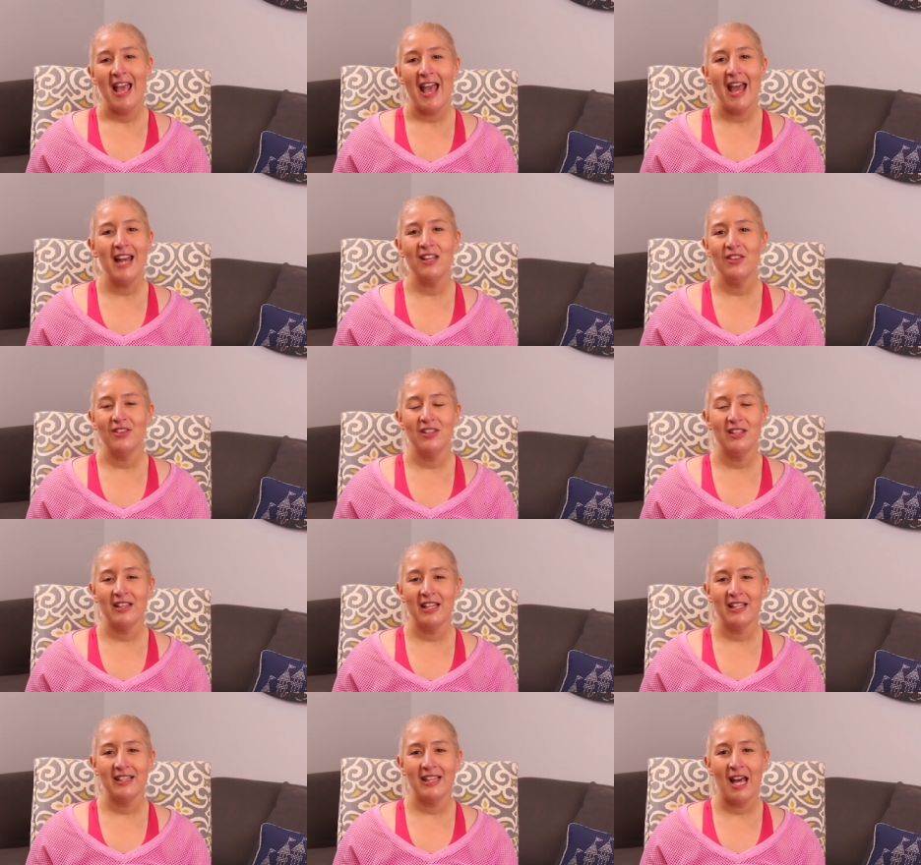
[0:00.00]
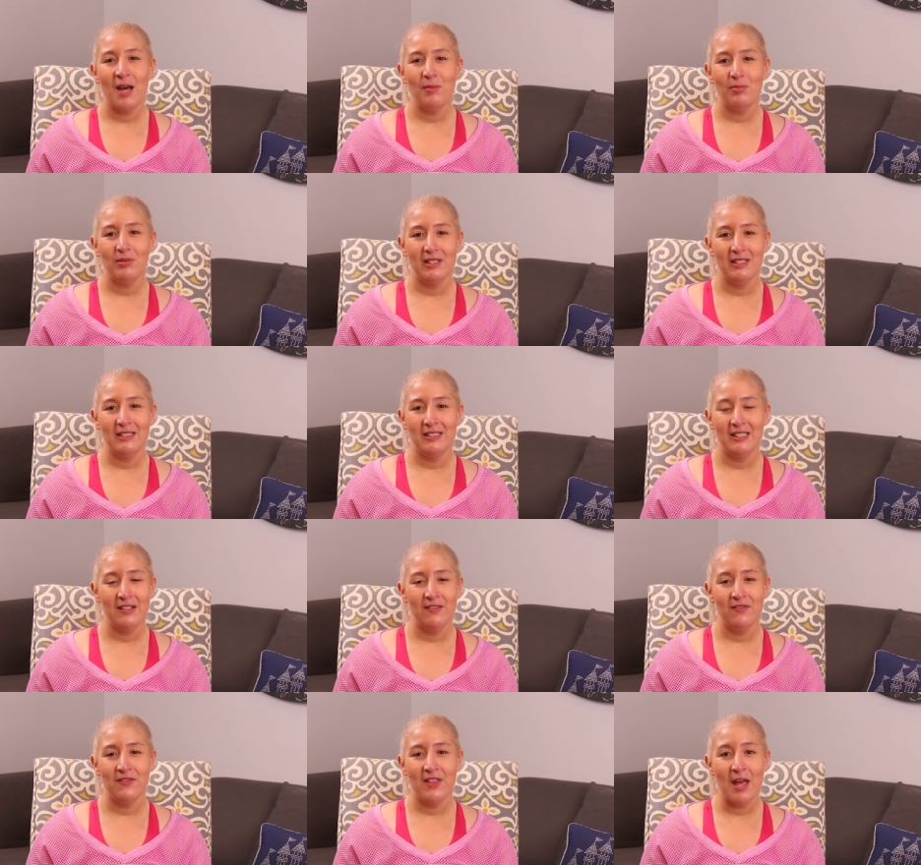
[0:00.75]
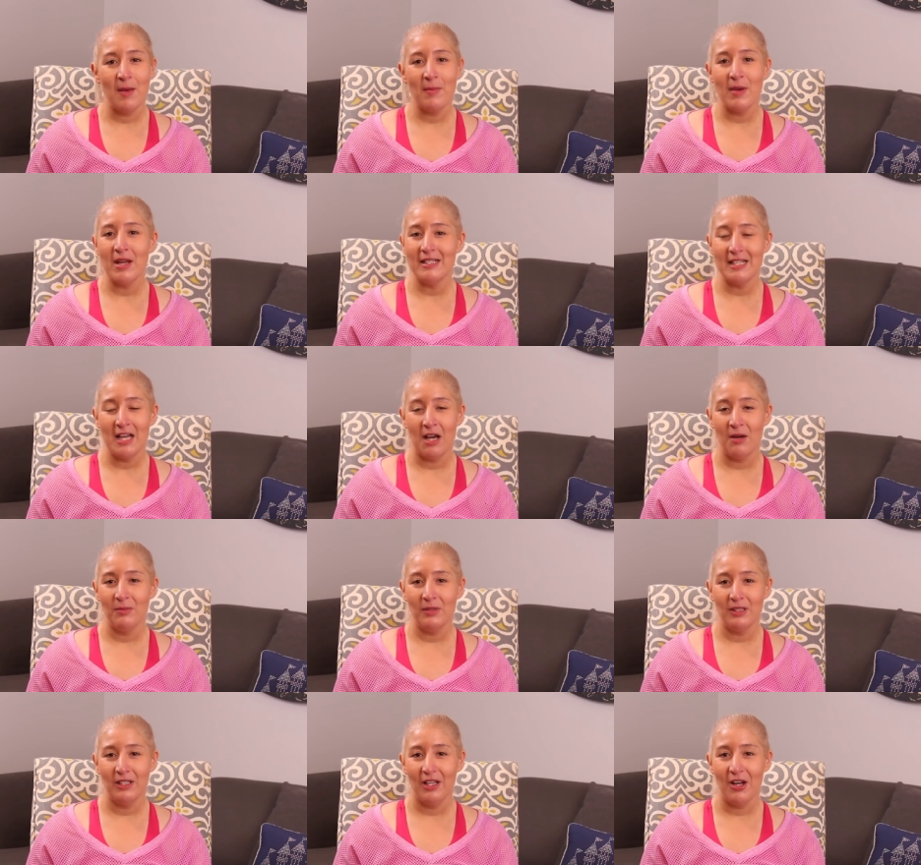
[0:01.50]
anything like that, please leave them
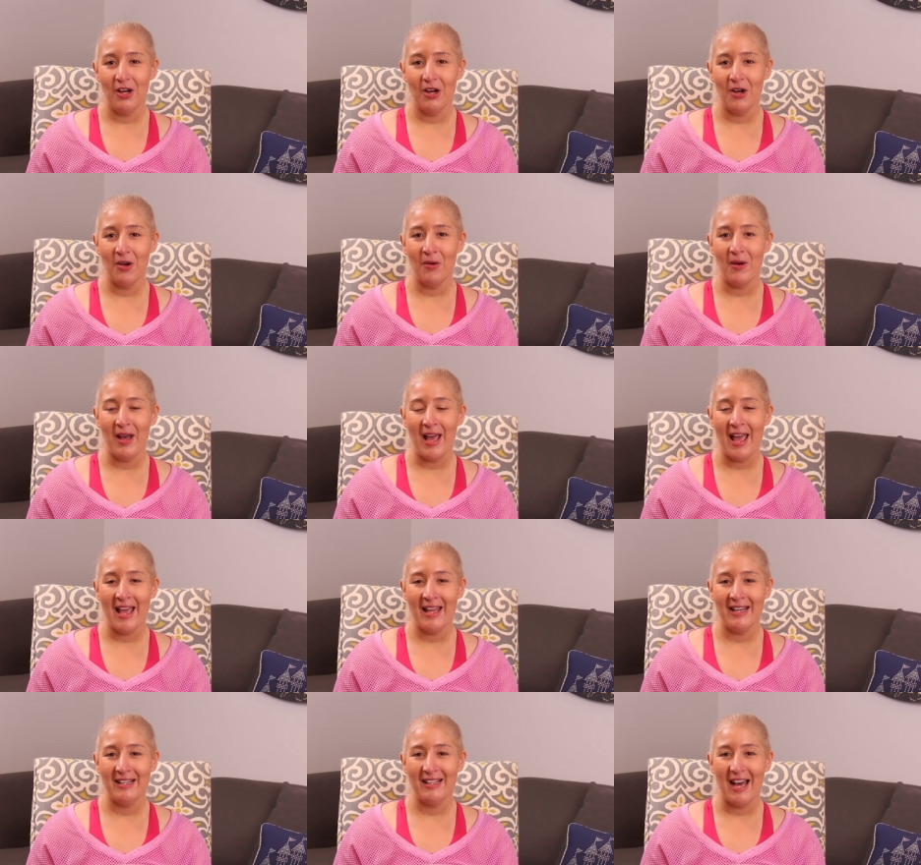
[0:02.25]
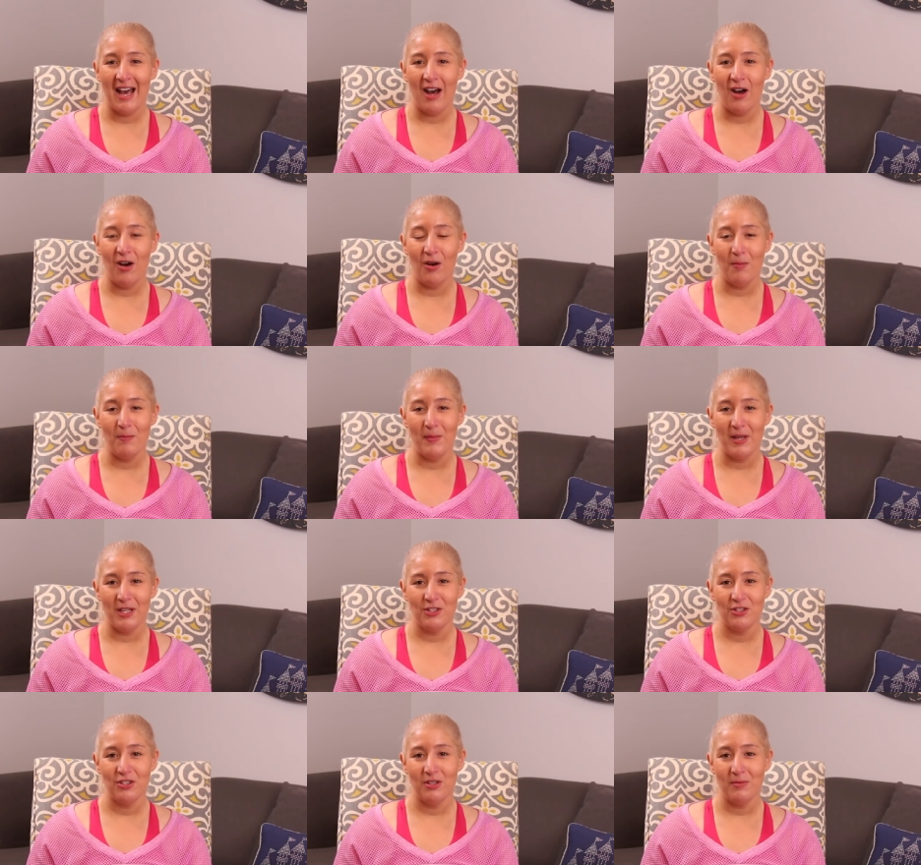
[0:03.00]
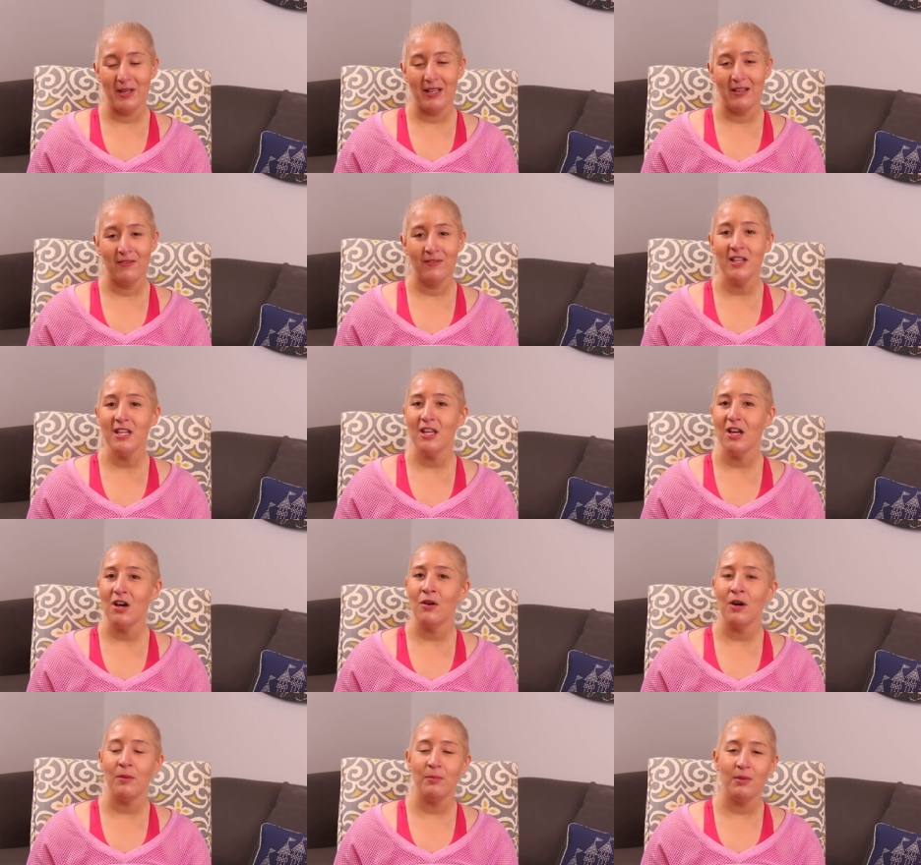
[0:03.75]
down below and I'll make sure to make a
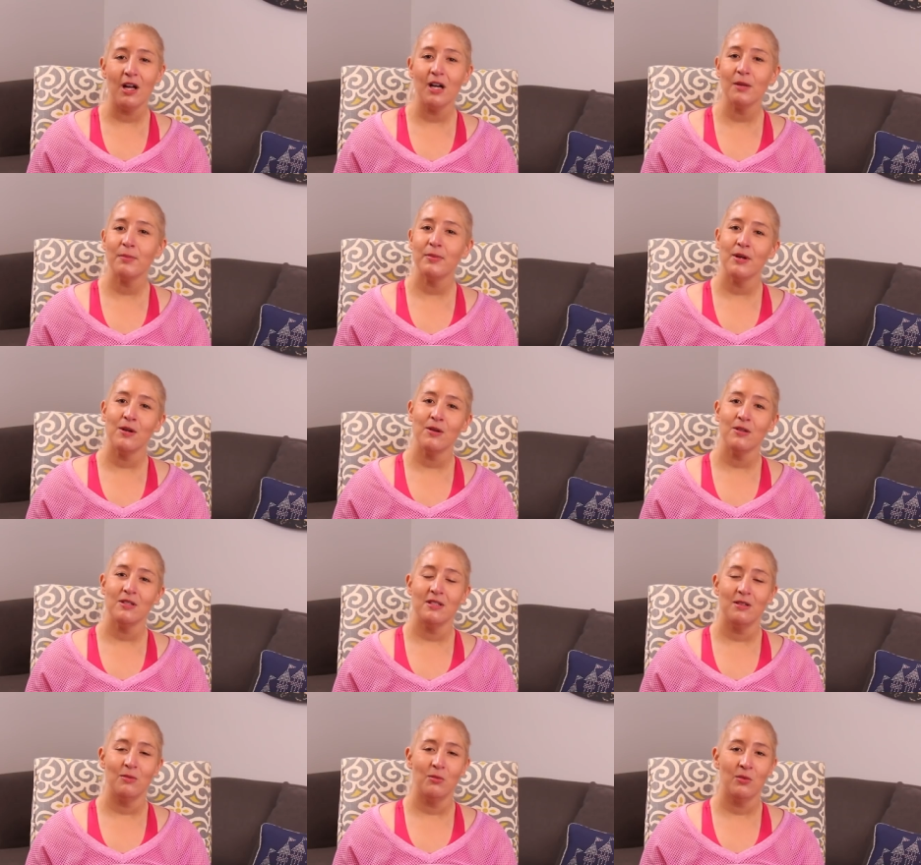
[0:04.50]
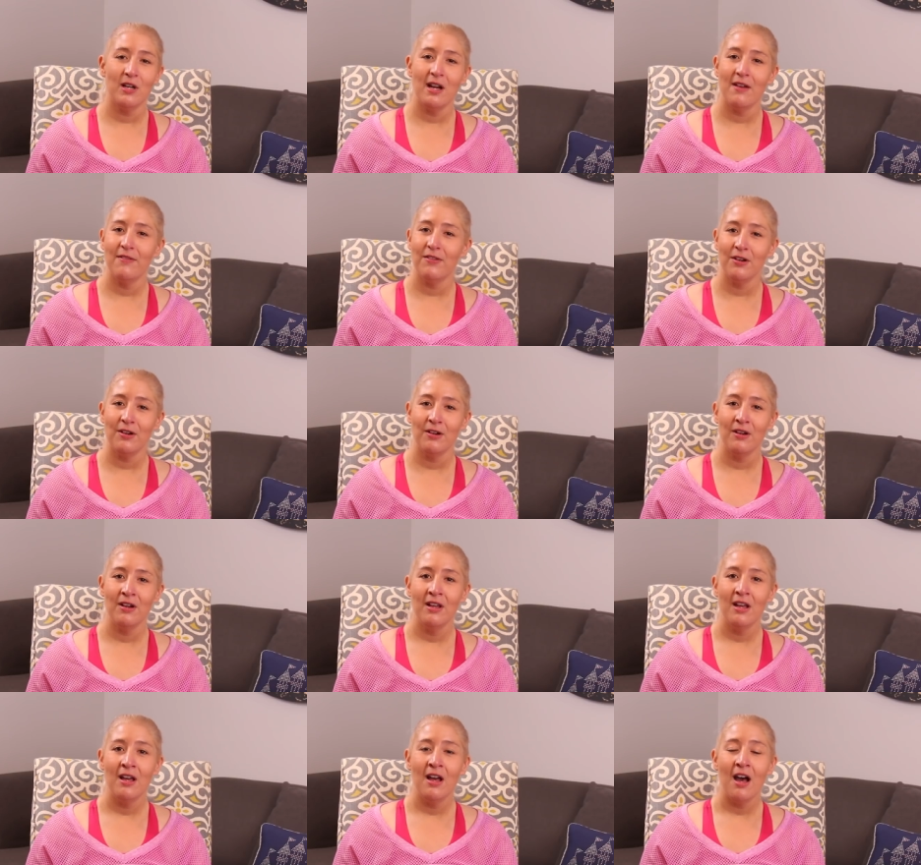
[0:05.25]
video, a blog post, whatever